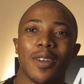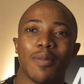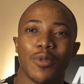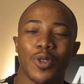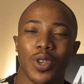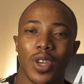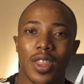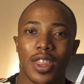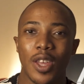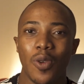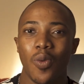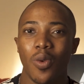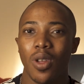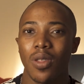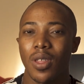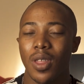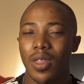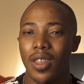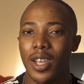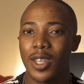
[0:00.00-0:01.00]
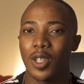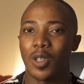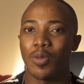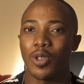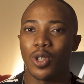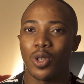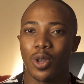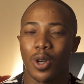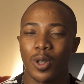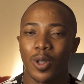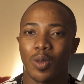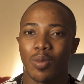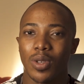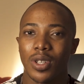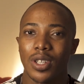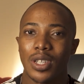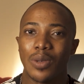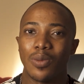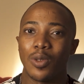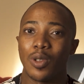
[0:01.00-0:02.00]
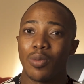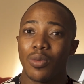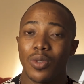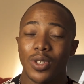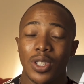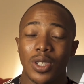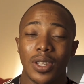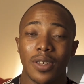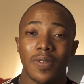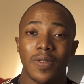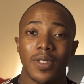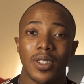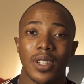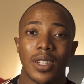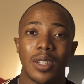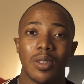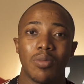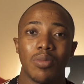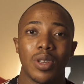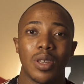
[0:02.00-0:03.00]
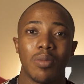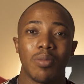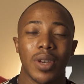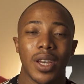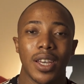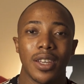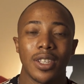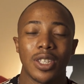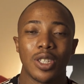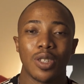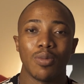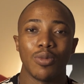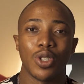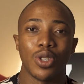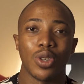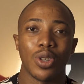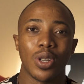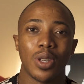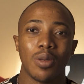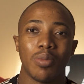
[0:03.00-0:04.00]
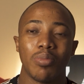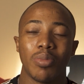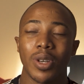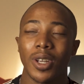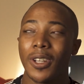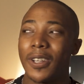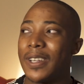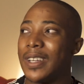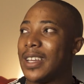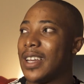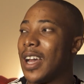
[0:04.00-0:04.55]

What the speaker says: So I think one of the things I'll be documenting will most definitely be my gym journey. But